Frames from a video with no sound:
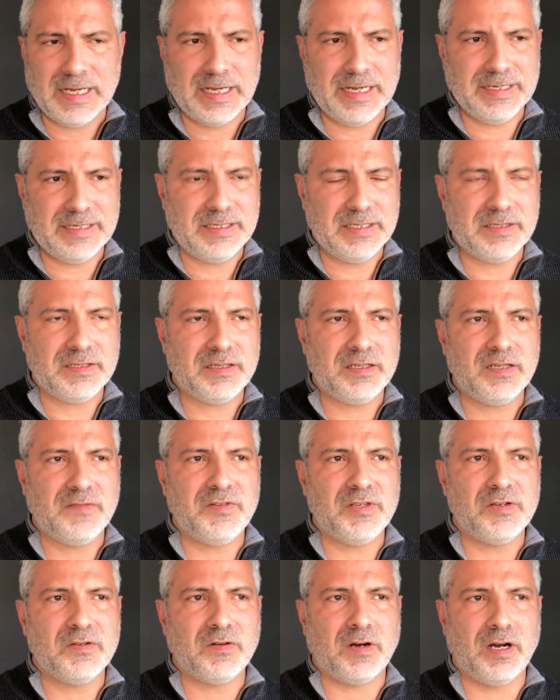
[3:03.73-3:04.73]
I didn't give
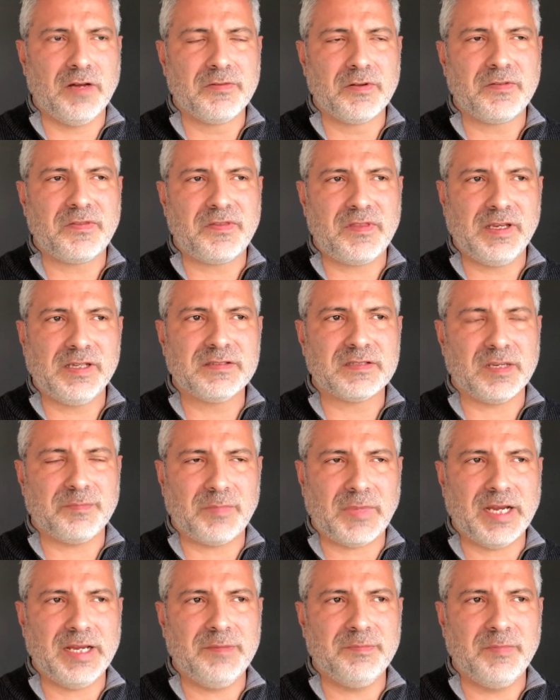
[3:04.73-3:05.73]
you other things that
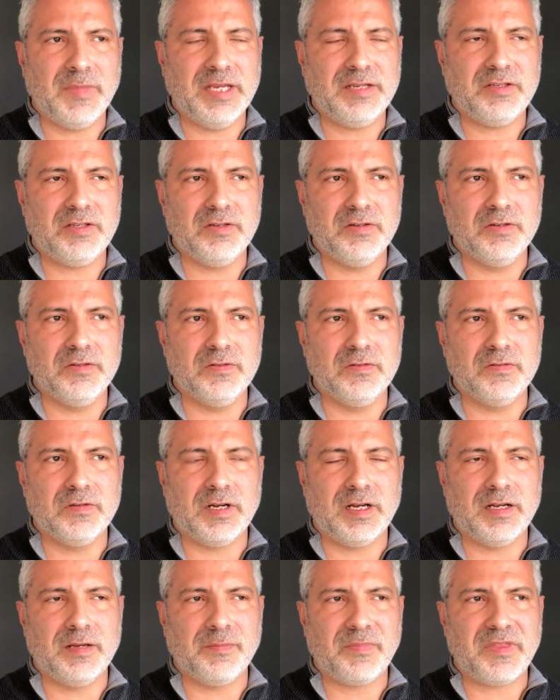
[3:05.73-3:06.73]
might make you
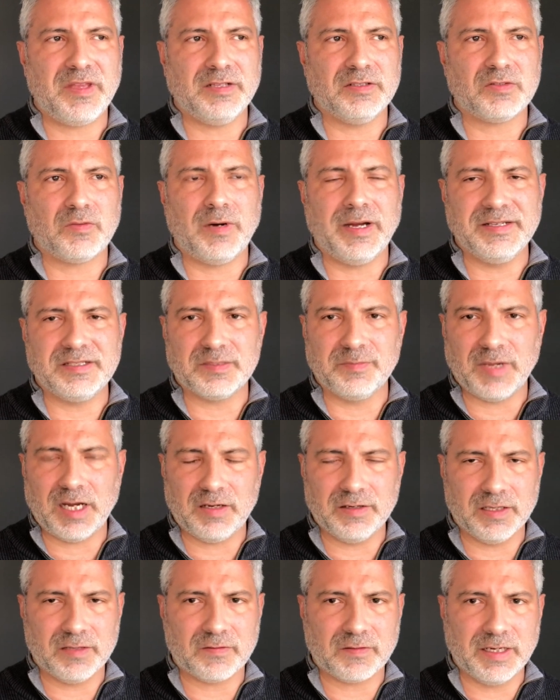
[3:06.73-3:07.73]
think twice
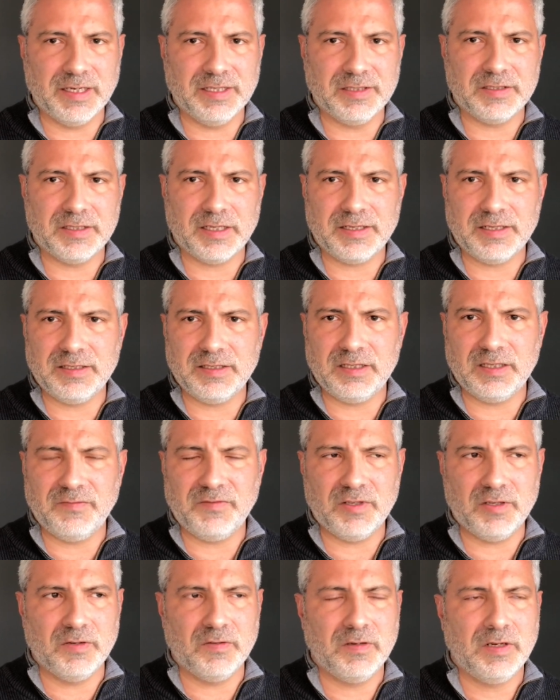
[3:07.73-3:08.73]
about it, right? I didn't give
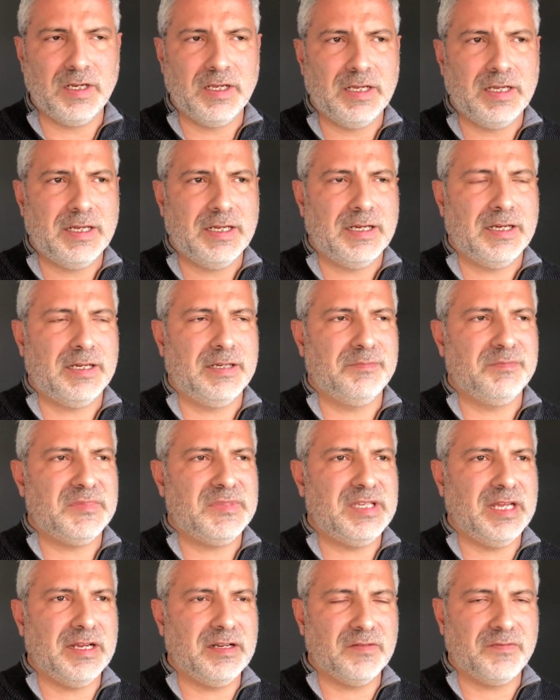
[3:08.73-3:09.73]
you
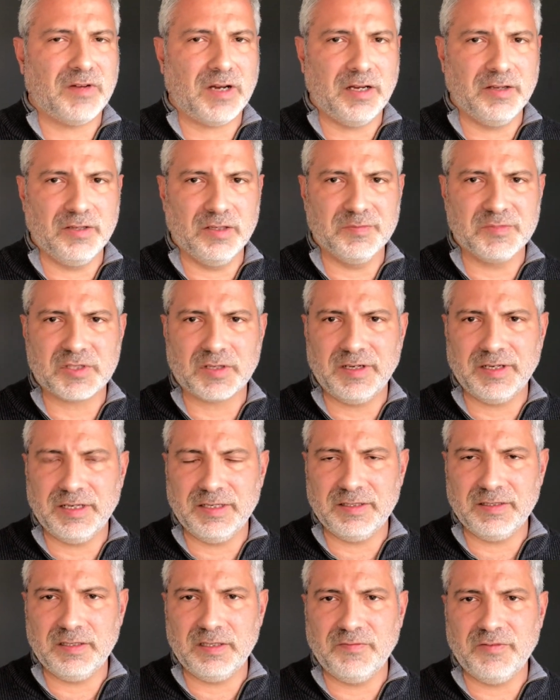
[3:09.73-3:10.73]
data volumes, or I
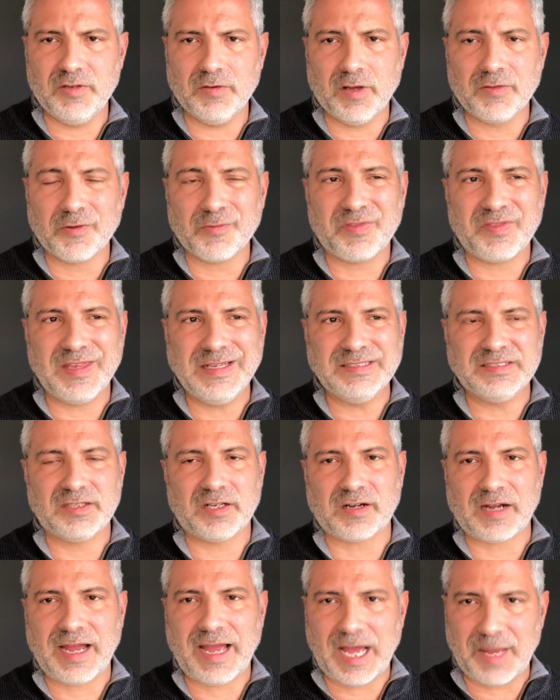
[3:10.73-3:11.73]
didn't give you other things
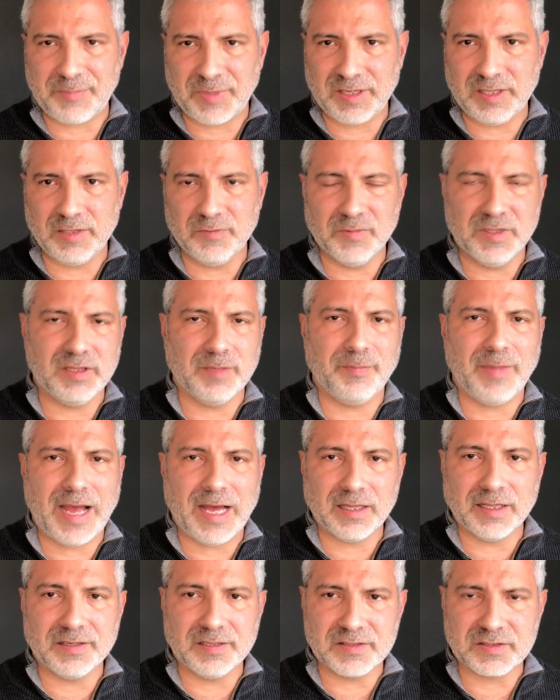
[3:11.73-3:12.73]
that are happening when the
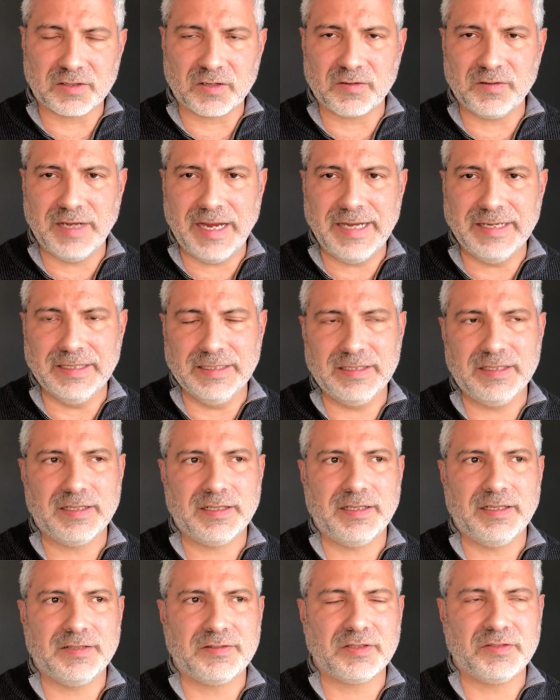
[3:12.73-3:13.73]
ballot is created.
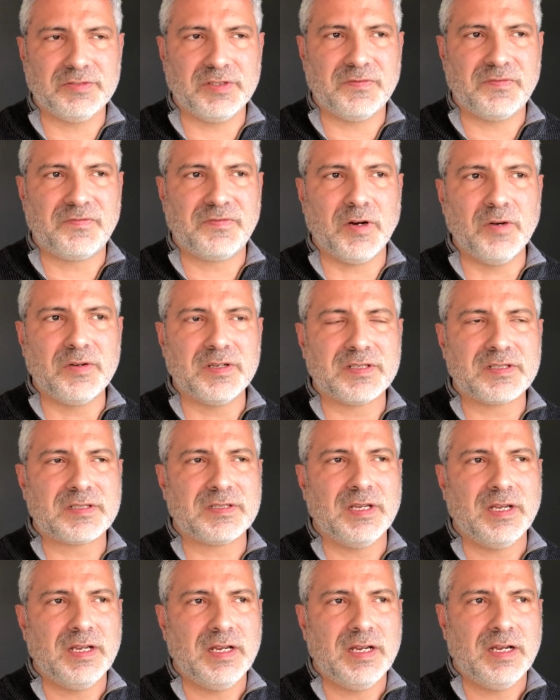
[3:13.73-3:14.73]
I told you
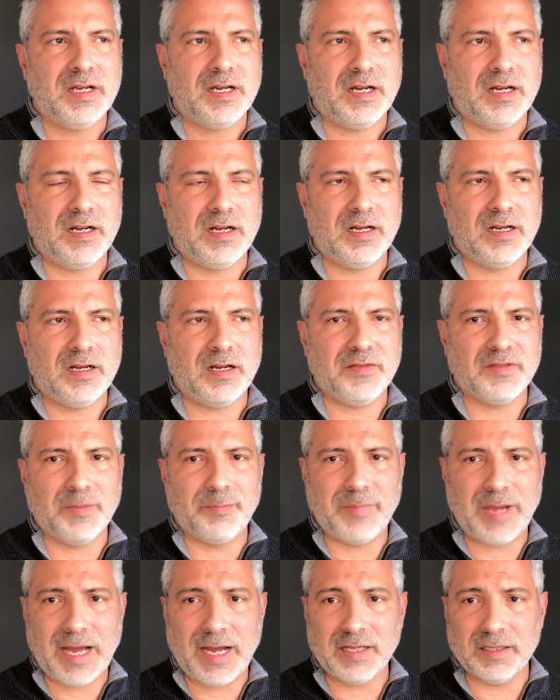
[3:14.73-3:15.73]
focus on the
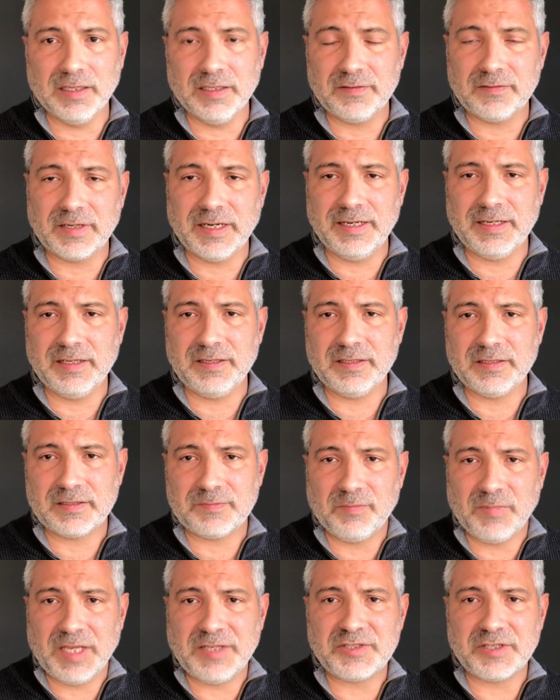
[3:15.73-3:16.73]
ballot, right? I
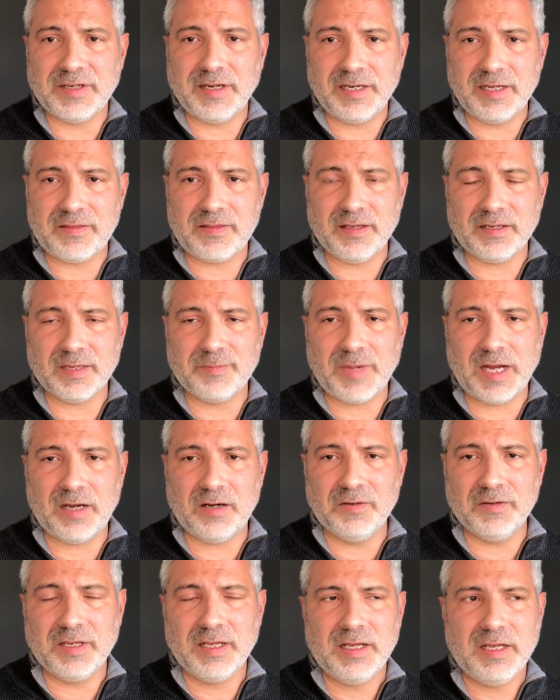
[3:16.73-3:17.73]
didn't mention anything
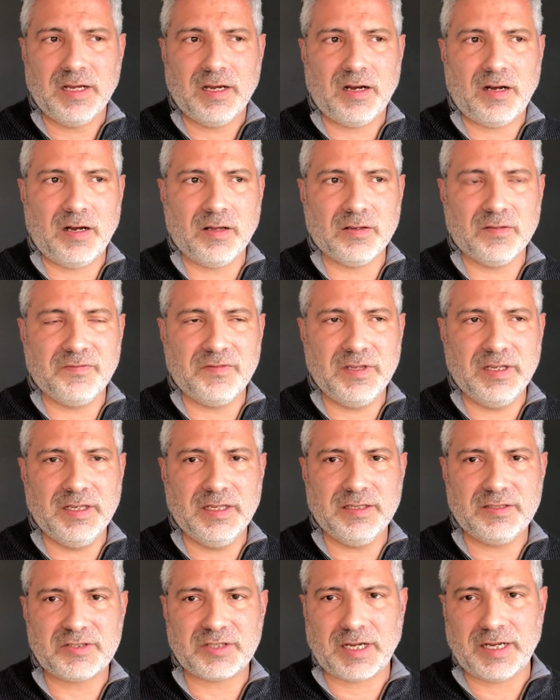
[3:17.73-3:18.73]
about all of
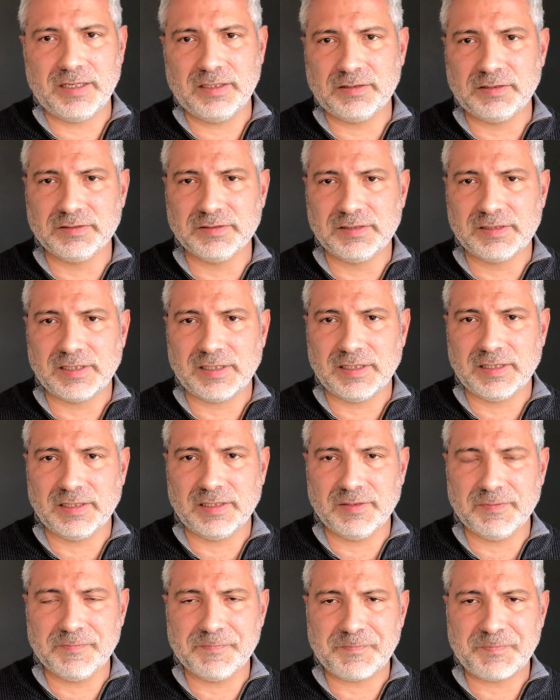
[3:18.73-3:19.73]
the child
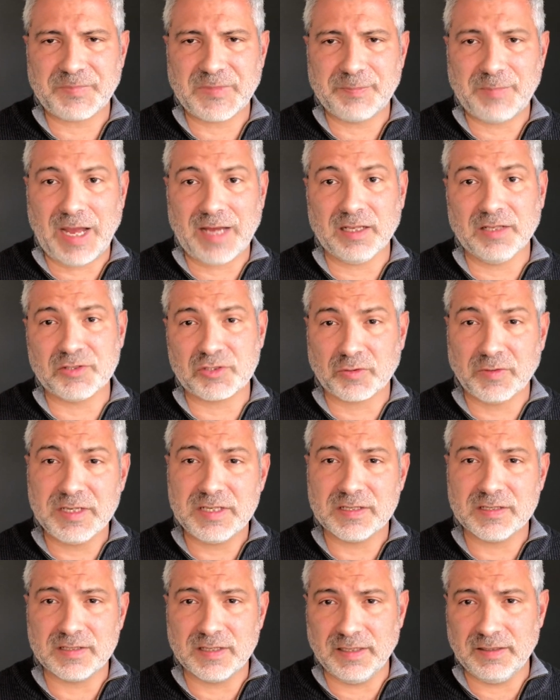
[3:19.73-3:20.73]
ballot
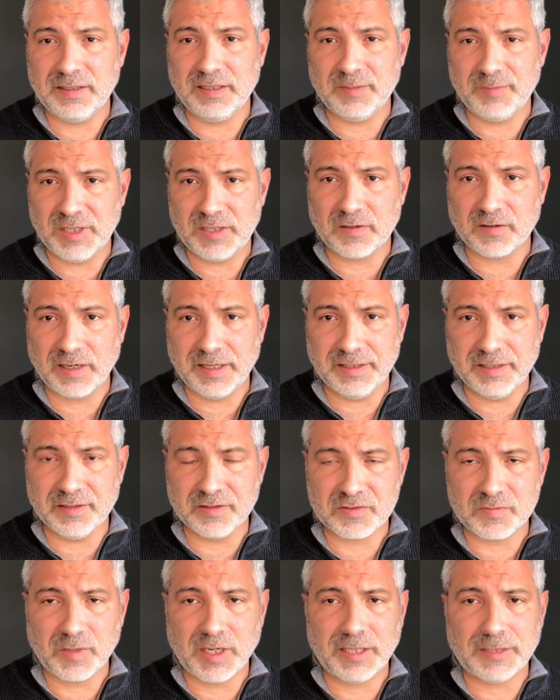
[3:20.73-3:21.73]
choices that need to be created
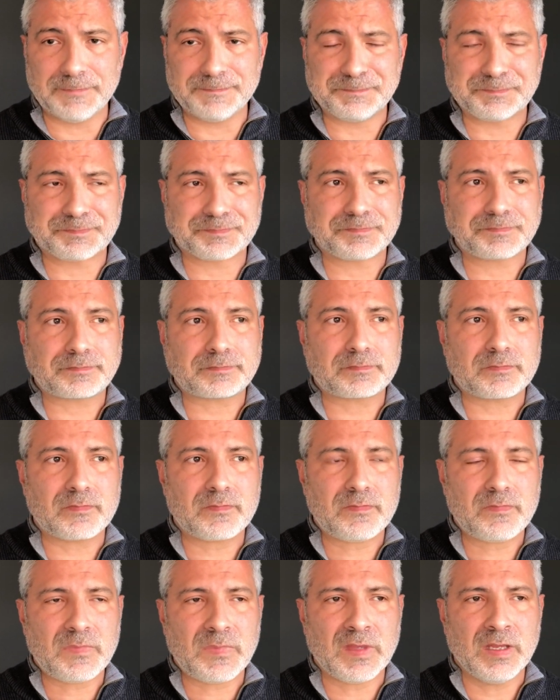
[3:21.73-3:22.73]
as well.
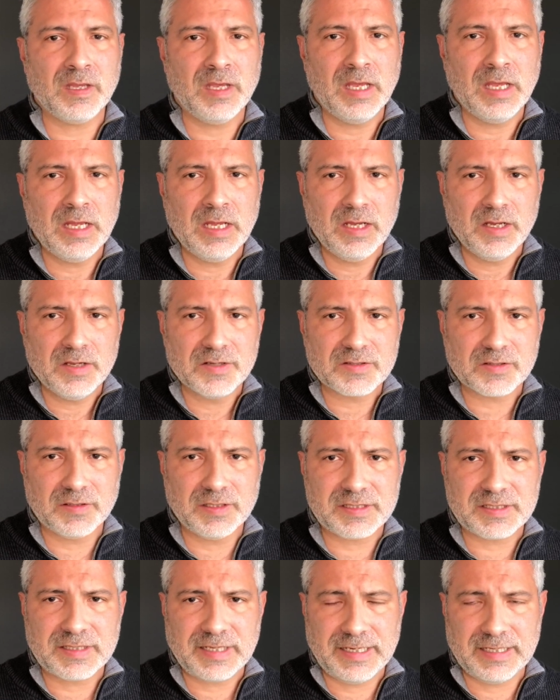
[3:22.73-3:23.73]
So
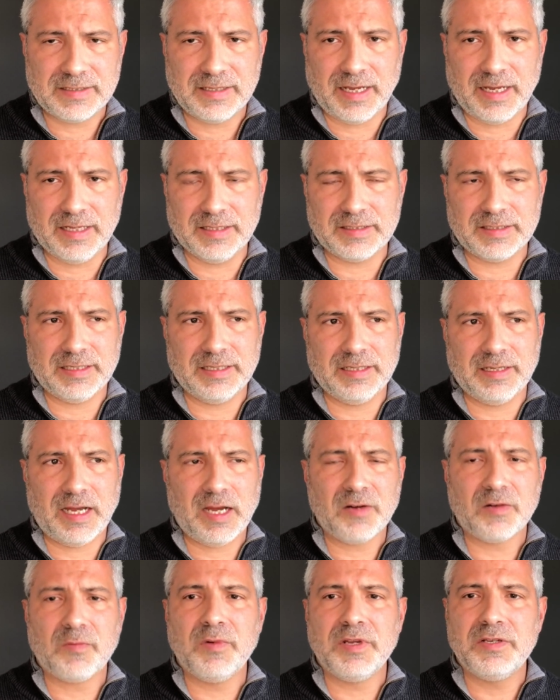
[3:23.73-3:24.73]
let's take that.
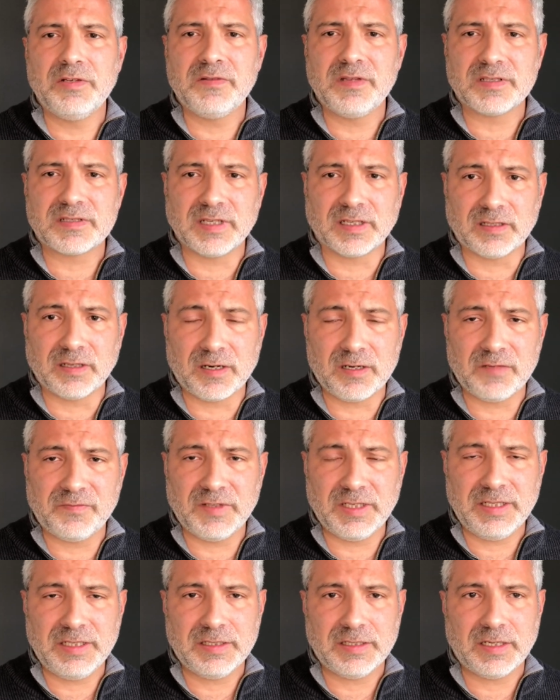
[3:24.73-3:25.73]
How can we do this
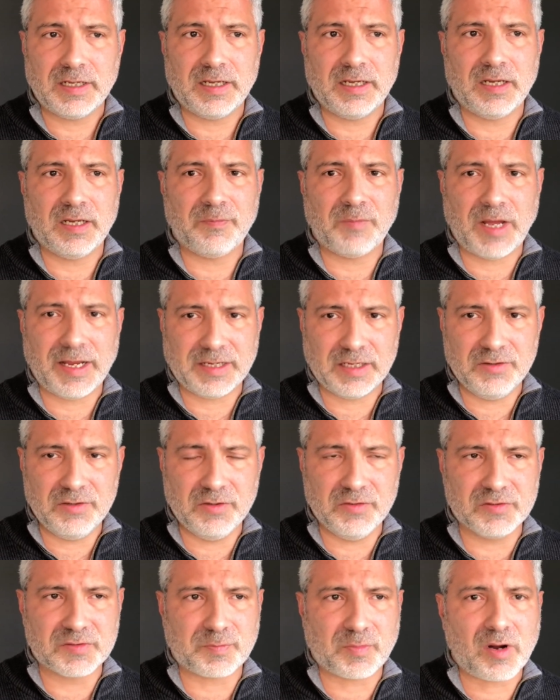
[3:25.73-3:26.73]
declaratively? I can
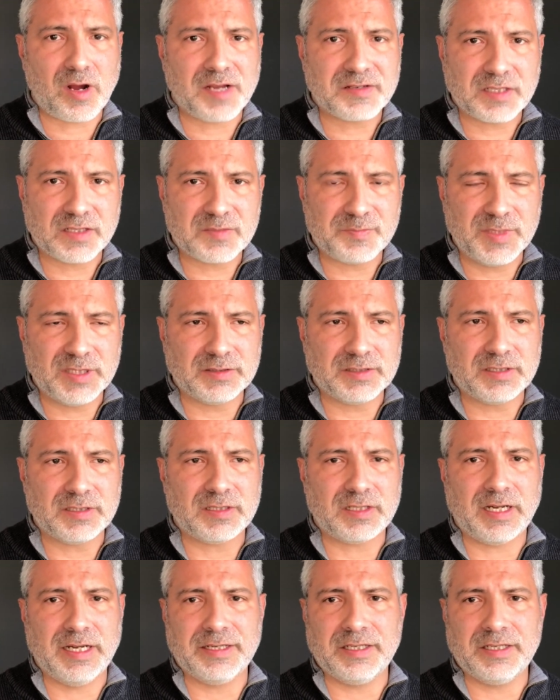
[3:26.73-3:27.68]
use Process Builder.